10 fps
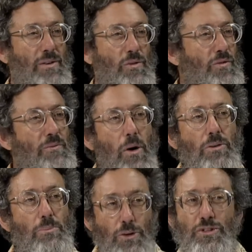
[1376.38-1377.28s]
Mo
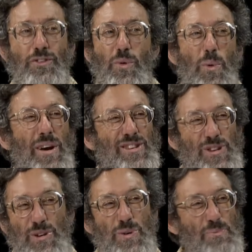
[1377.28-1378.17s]
most of what we
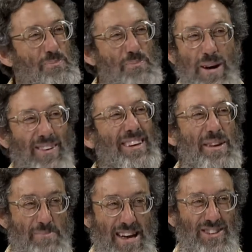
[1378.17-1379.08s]
do barely
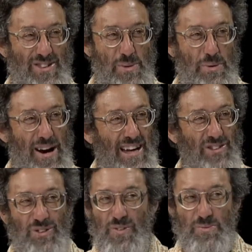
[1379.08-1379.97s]
makes the
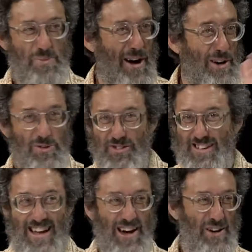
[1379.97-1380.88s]
press. From mm -hmm. Democracy
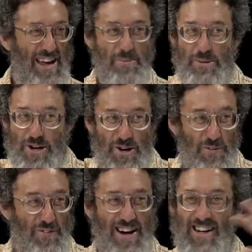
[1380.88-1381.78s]
Now! to NPR to
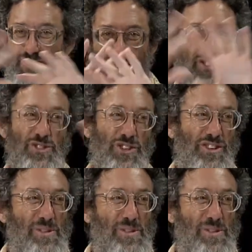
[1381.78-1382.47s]
Fox, it's just